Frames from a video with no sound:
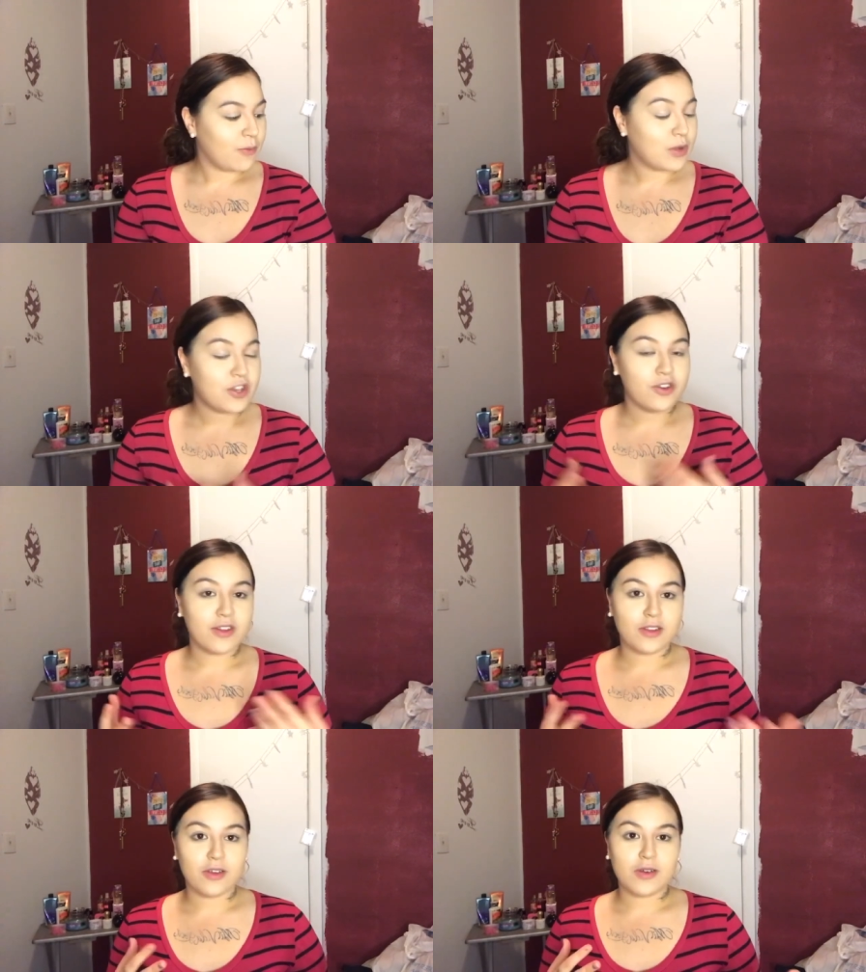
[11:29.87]
what you
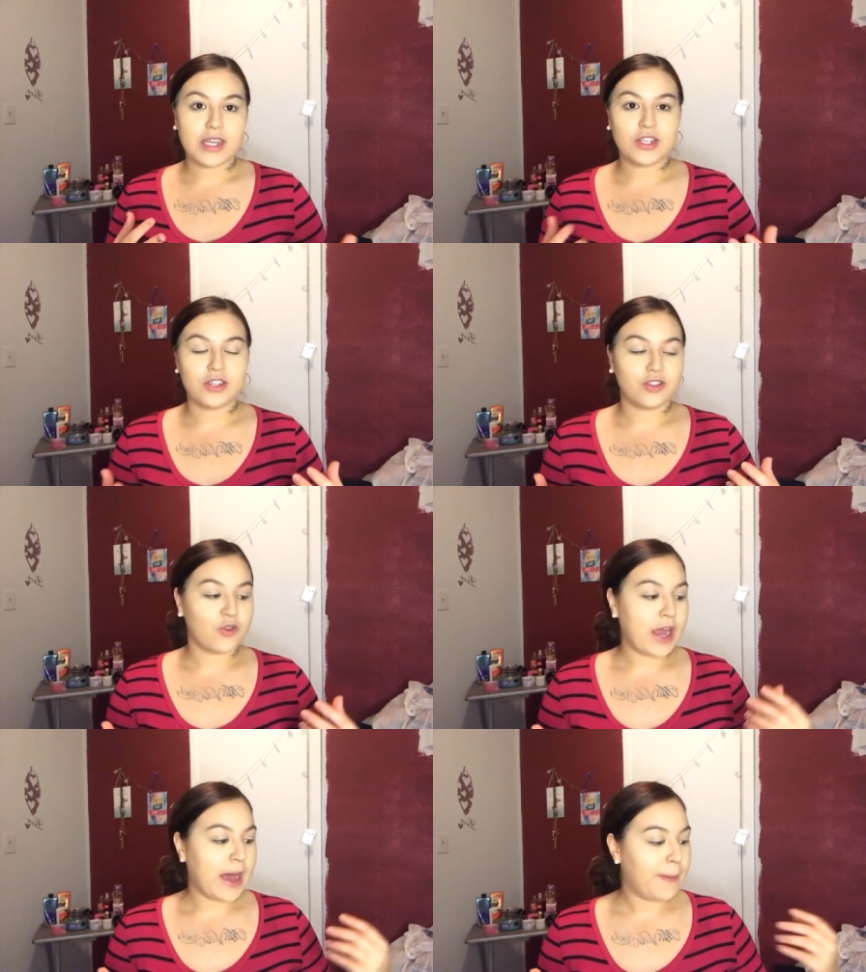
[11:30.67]
can do is just
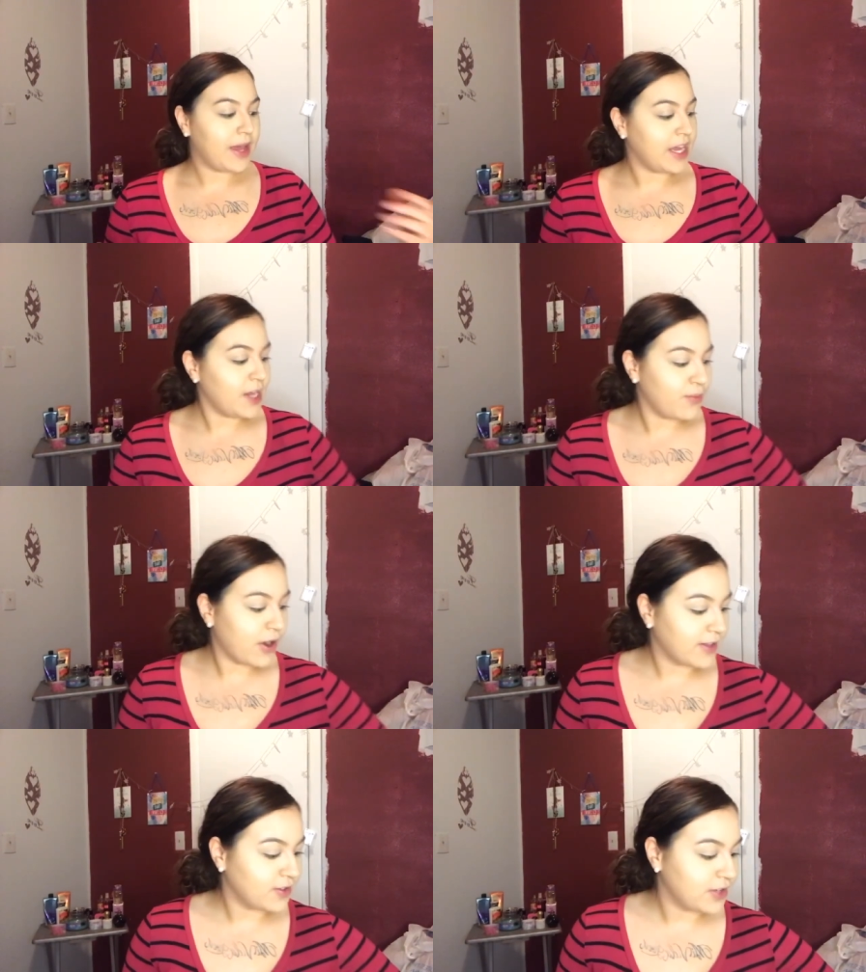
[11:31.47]
grab any
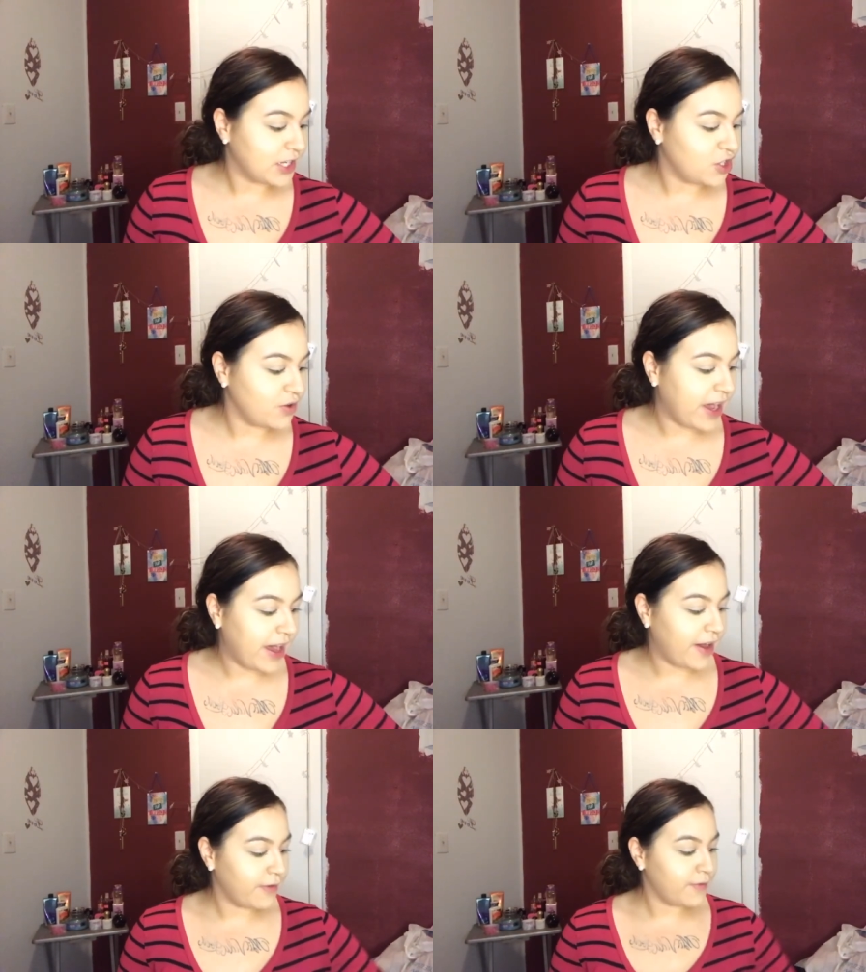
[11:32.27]
bronzer that you
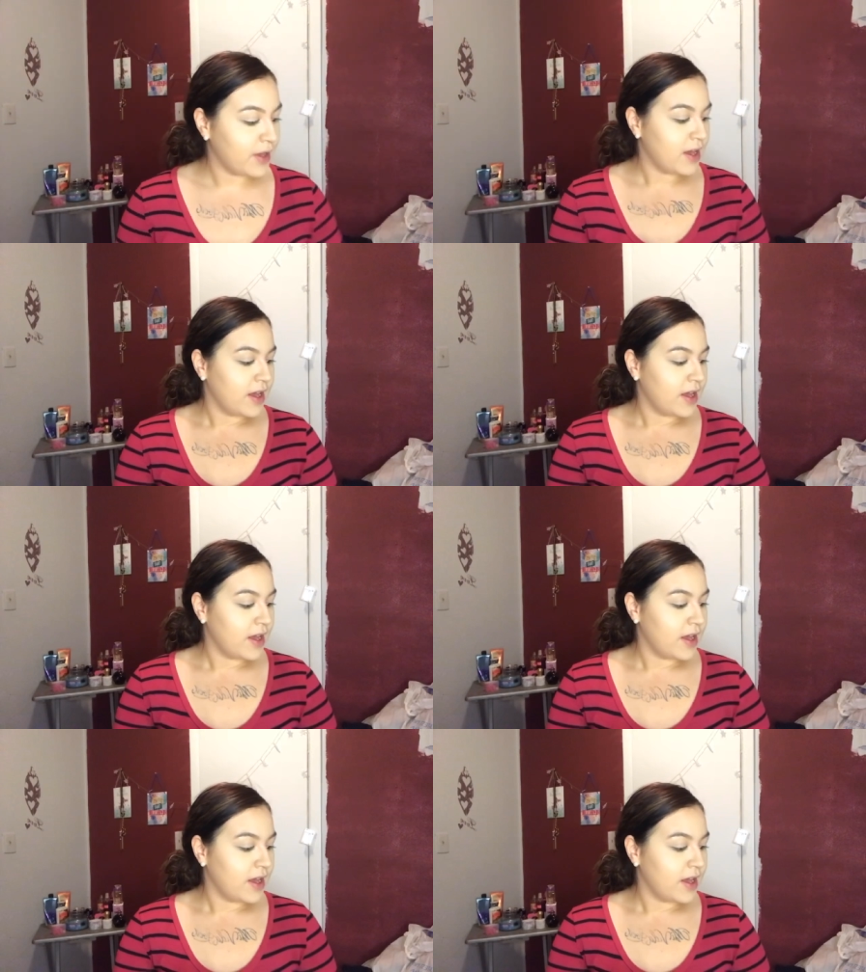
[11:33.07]
have.